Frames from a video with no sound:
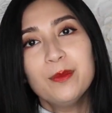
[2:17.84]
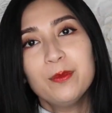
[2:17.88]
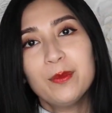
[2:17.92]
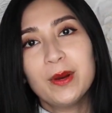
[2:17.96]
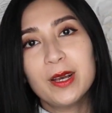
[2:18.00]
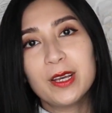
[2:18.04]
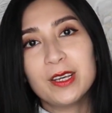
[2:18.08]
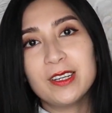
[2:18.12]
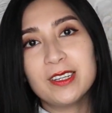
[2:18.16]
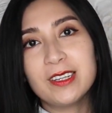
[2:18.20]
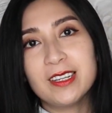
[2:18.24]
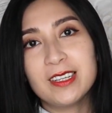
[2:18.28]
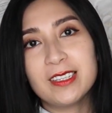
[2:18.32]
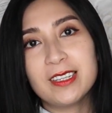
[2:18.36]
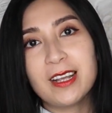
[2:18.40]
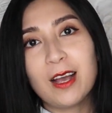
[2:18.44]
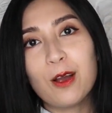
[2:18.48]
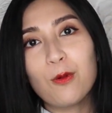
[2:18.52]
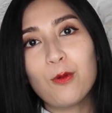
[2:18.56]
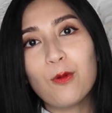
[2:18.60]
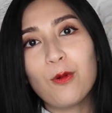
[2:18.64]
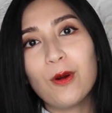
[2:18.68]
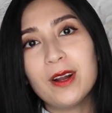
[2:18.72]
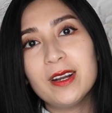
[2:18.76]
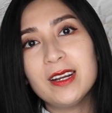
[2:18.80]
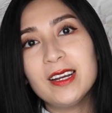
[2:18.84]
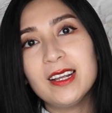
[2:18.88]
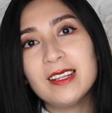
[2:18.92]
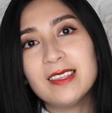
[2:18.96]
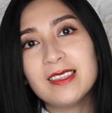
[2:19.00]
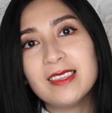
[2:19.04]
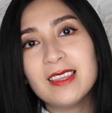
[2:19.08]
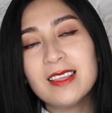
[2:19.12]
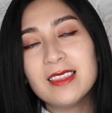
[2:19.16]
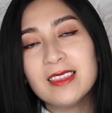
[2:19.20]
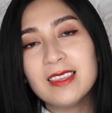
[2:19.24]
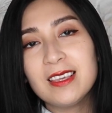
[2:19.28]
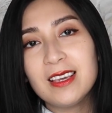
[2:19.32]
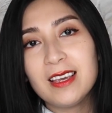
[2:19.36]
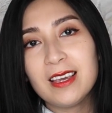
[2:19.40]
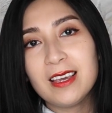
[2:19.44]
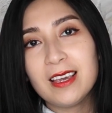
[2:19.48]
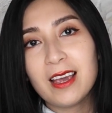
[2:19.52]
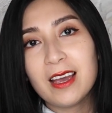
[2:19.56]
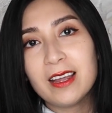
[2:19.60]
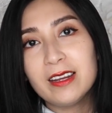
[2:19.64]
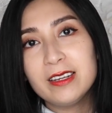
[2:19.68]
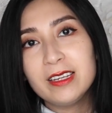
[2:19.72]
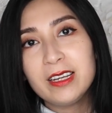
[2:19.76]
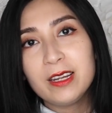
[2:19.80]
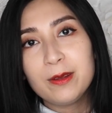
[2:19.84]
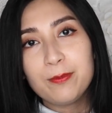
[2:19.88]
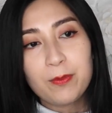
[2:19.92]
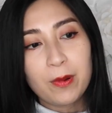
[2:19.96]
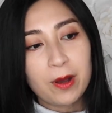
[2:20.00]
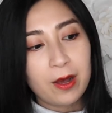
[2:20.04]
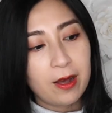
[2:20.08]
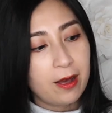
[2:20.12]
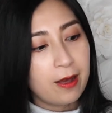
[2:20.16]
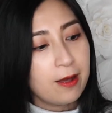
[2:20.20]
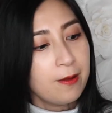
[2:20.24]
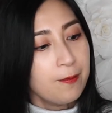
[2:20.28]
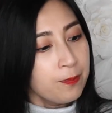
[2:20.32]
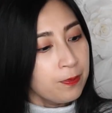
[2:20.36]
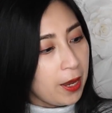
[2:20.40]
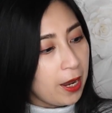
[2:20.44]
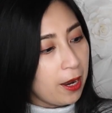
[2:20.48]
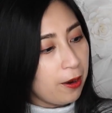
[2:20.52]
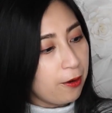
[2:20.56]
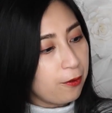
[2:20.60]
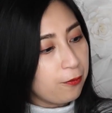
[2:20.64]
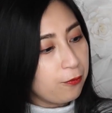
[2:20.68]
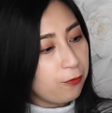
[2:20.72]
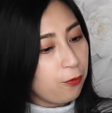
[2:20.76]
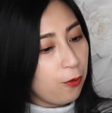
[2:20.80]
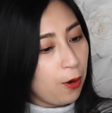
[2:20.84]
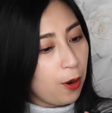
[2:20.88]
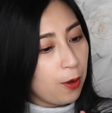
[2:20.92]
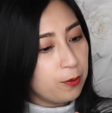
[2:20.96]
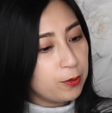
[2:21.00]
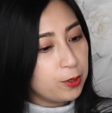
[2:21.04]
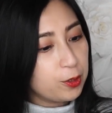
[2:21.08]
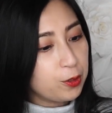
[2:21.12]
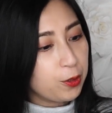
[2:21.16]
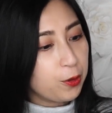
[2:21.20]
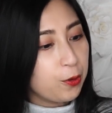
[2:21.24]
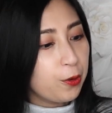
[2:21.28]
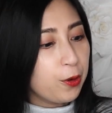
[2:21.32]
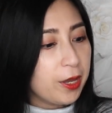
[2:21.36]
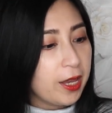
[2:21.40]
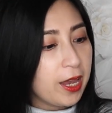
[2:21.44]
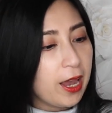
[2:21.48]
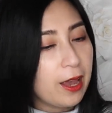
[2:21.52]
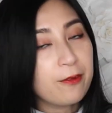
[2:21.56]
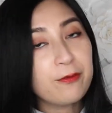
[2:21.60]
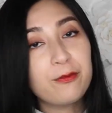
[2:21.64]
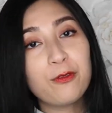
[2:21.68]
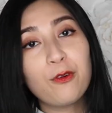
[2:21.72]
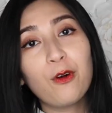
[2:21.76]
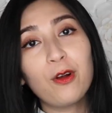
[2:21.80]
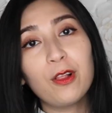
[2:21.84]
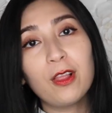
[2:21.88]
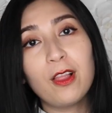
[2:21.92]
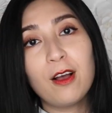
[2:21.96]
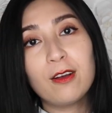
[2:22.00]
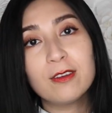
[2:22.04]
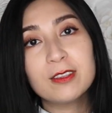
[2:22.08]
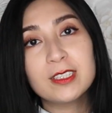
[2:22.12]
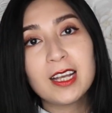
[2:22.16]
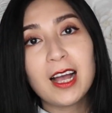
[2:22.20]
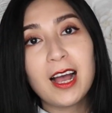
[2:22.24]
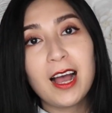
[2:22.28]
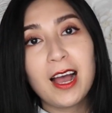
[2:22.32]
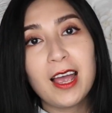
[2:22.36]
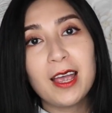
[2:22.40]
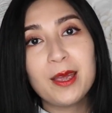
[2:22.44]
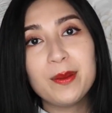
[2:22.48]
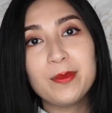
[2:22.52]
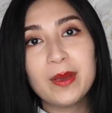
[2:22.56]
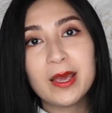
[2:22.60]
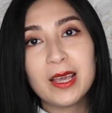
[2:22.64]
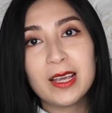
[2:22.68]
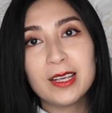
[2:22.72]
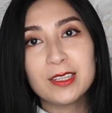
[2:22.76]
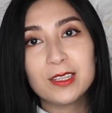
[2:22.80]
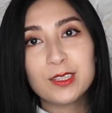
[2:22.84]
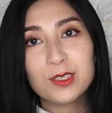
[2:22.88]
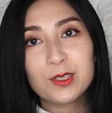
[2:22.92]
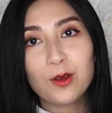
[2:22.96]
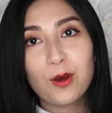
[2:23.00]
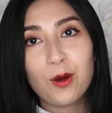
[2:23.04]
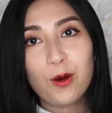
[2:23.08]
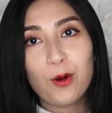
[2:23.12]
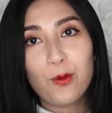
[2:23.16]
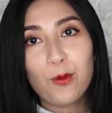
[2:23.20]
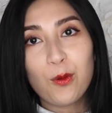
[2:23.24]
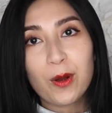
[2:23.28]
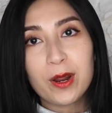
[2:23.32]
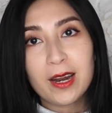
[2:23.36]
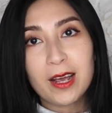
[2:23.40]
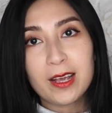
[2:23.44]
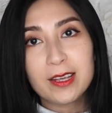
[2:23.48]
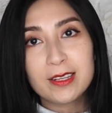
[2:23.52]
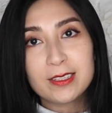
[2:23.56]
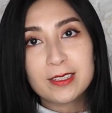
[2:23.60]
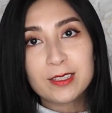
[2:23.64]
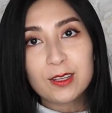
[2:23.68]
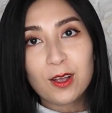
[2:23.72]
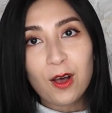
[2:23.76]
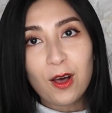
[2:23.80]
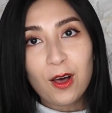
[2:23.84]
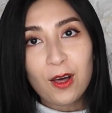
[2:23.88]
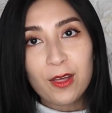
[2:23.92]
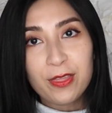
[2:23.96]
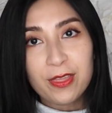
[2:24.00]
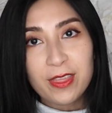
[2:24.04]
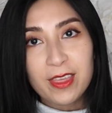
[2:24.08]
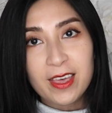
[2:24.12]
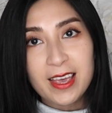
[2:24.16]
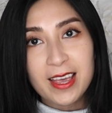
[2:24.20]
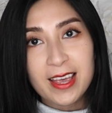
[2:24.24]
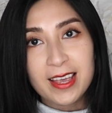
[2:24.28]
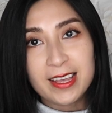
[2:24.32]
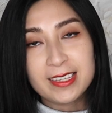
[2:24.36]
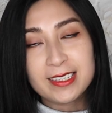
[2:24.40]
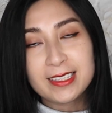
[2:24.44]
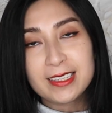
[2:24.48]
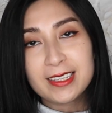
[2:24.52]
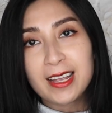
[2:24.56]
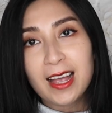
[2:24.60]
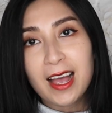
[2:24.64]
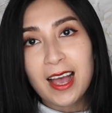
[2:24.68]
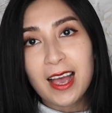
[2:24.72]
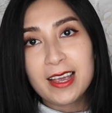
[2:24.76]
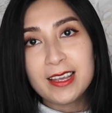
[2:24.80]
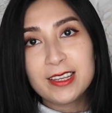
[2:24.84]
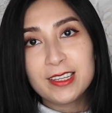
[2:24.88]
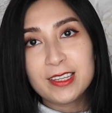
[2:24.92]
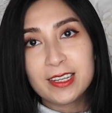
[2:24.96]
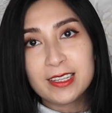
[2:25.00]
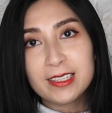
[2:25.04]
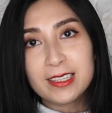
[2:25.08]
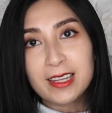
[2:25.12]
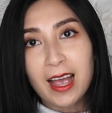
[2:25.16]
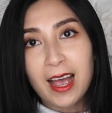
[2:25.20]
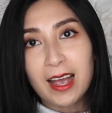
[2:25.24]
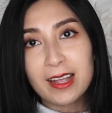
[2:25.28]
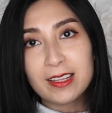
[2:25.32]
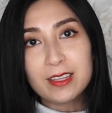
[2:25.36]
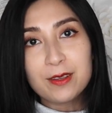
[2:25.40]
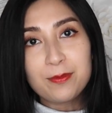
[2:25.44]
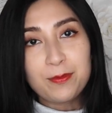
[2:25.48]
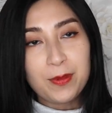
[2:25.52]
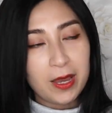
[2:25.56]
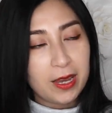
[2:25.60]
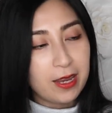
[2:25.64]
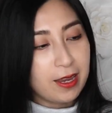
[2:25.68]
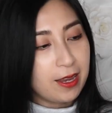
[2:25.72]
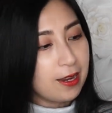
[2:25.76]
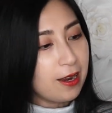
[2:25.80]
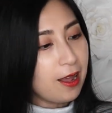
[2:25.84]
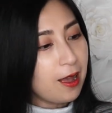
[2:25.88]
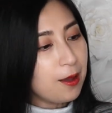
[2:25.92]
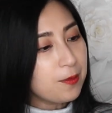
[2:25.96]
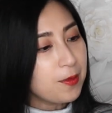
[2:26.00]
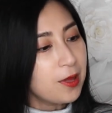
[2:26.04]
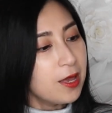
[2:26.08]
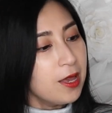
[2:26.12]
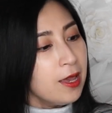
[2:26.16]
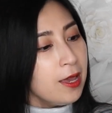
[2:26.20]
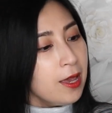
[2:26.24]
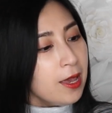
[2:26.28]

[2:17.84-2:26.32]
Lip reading: my goodness, I wanted the Depa pair from Suicoke for a long time, and so when I saw this, I just had to pick it up.